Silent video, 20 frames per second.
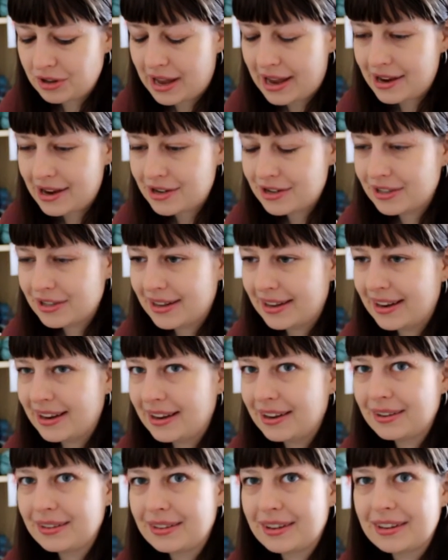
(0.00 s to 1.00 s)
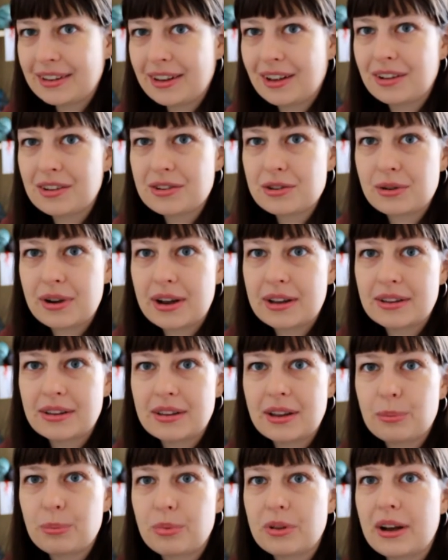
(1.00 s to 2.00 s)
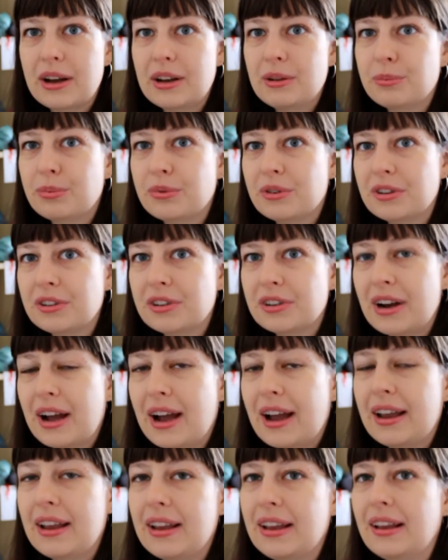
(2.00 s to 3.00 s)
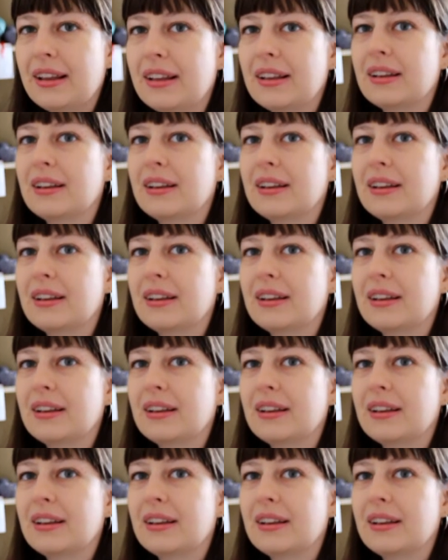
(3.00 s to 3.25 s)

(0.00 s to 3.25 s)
Aisling, that also had an applied border, I